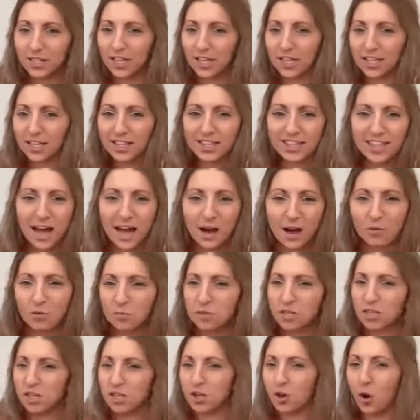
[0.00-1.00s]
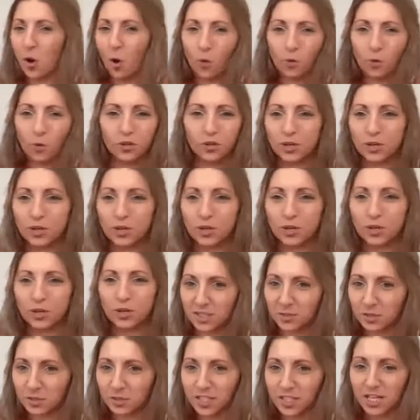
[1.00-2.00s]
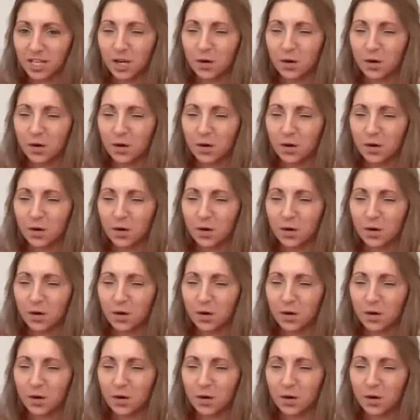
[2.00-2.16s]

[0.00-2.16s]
Like that would be the only possible takeaway.